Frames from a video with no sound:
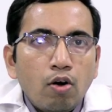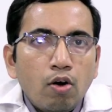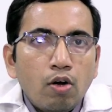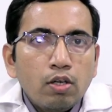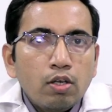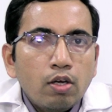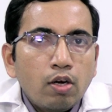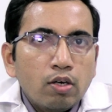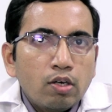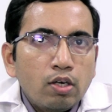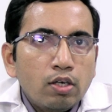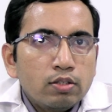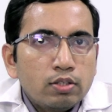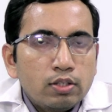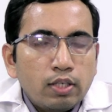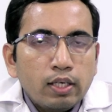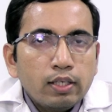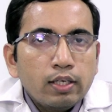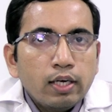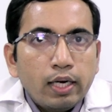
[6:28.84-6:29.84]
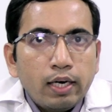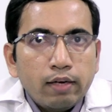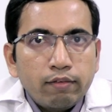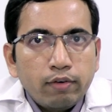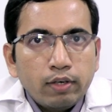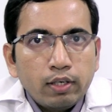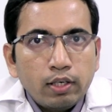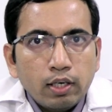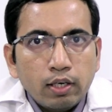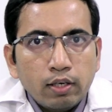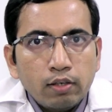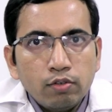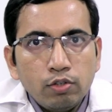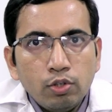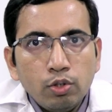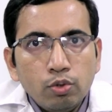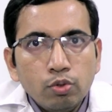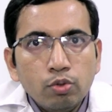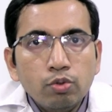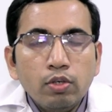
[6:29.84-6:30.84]
all the organs can get
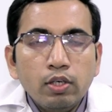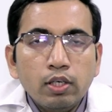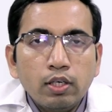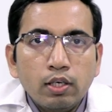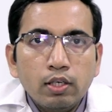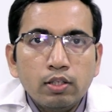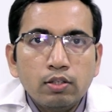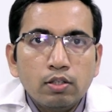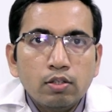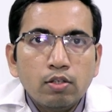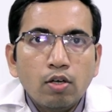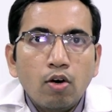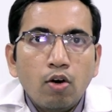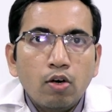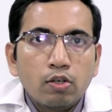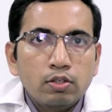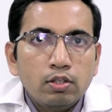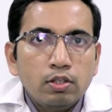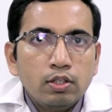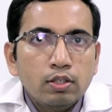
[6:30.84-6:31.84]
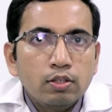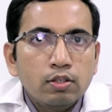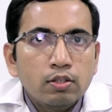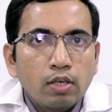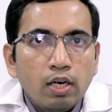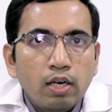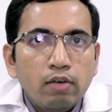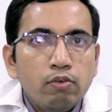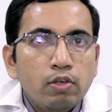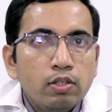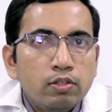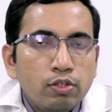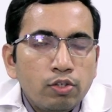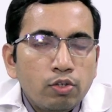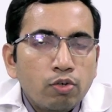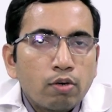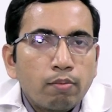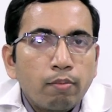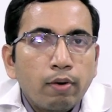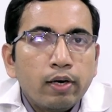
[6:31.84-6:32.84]
affected due to decrease in the oxygen levels
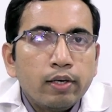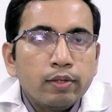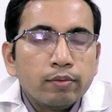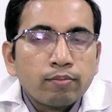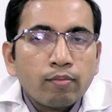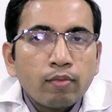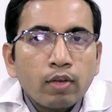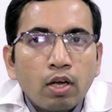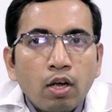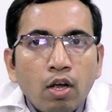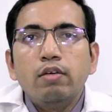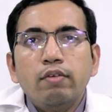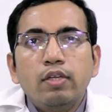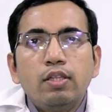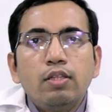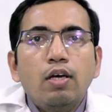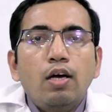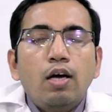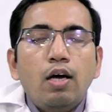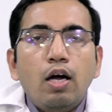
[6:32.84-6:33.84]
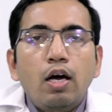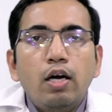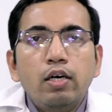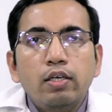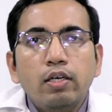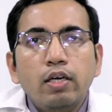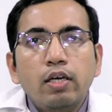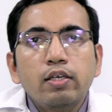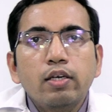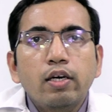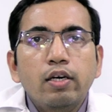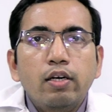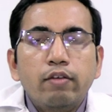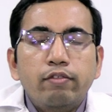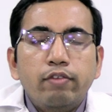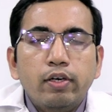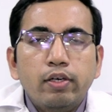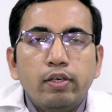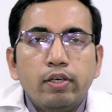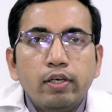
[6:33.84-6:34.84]
in your blood even the heart can get
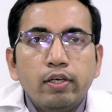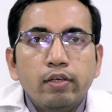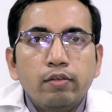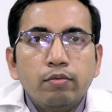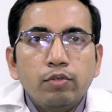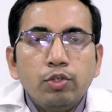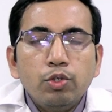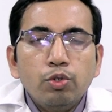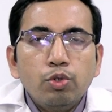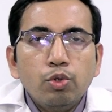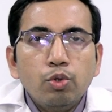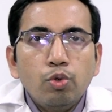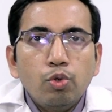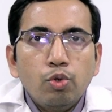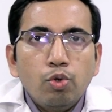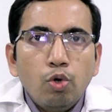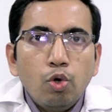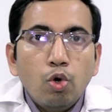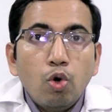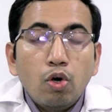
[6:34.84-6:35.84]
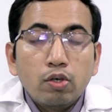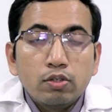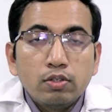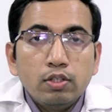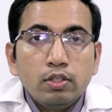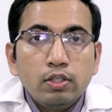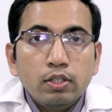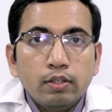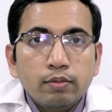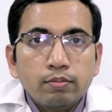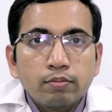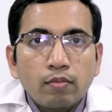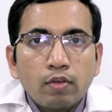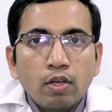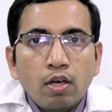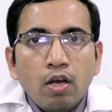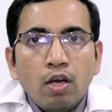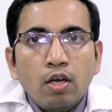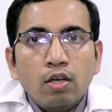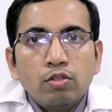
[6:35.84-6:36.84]
affected due to low oxygen
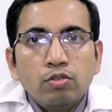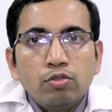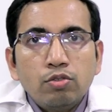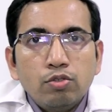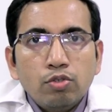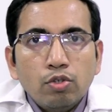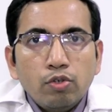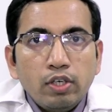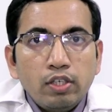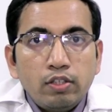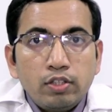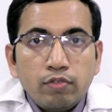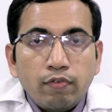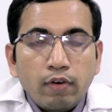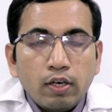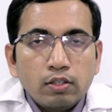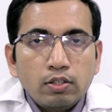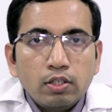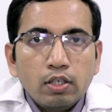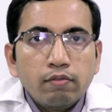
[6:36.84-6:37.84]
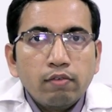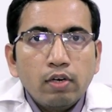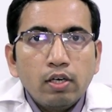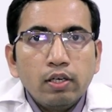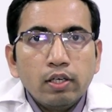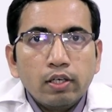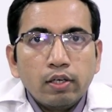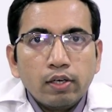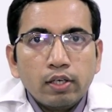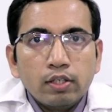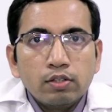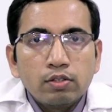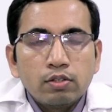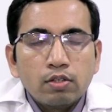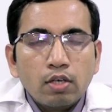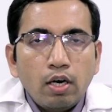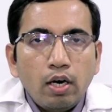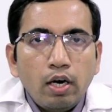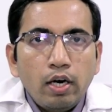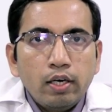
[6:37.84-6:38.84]
so its function will
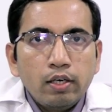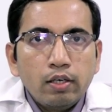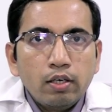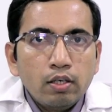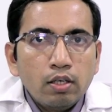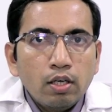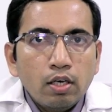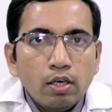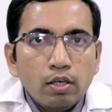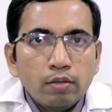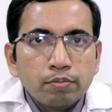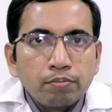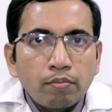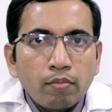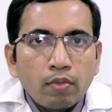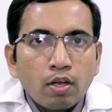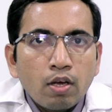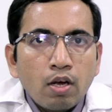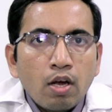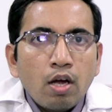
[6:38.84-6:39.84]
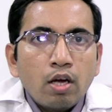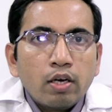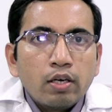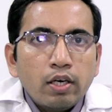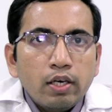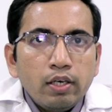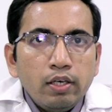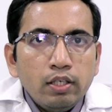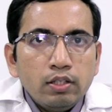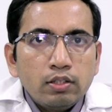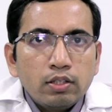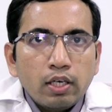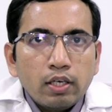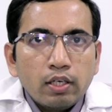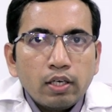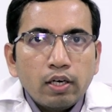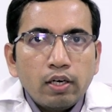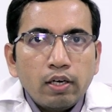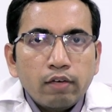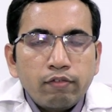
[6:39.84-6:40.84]
decrease and the kidneys
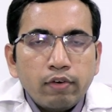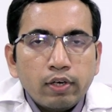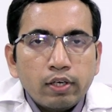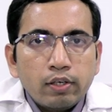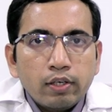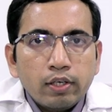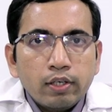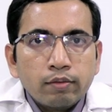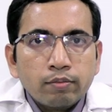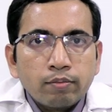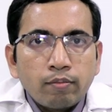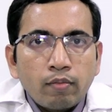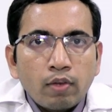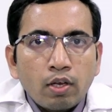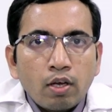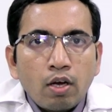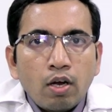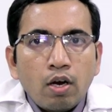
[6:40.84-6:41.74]
can get affected.